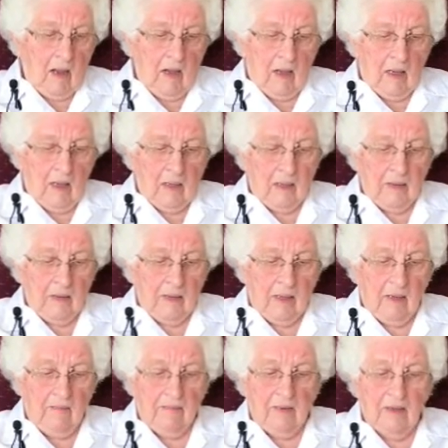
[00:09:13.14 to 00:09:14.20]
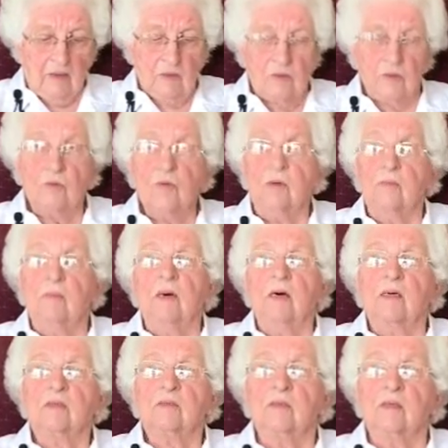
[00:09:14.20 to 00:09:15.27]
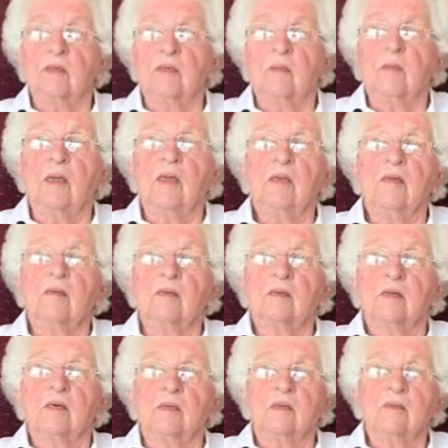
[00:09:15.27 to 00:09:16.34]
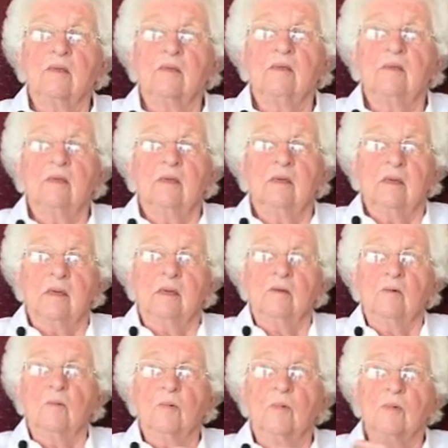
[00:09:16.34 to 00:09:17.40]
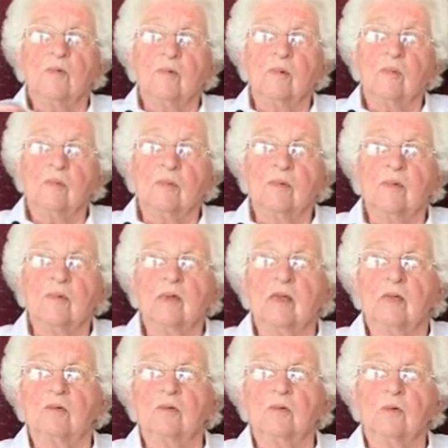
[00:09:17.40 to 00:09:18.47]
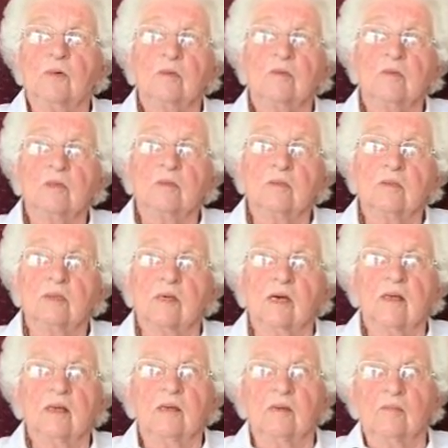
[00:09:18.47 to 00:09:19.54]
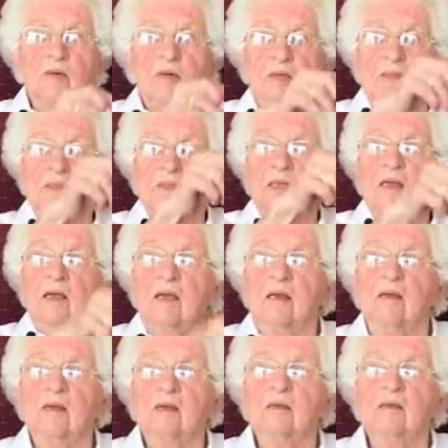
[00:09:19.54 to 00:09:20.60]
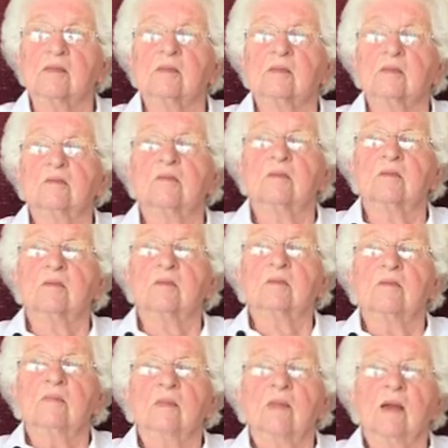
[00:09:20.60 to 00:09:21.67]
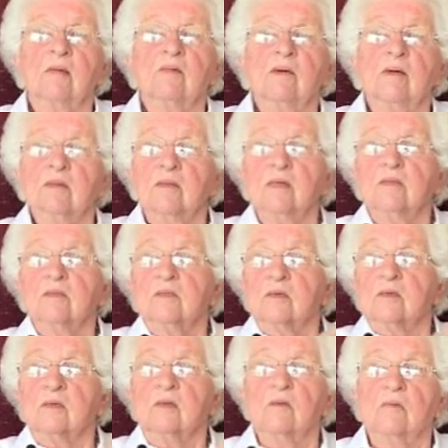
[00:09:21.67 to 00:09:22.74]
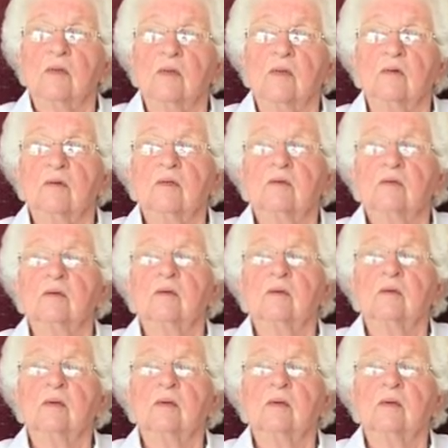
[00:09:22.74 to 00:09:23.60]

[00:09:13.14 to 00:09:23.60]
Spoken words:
I've got a jewelry box that he made. It opens up. It's got drawers inside and a place to hang necklaces. I've got that sitting on my dresser.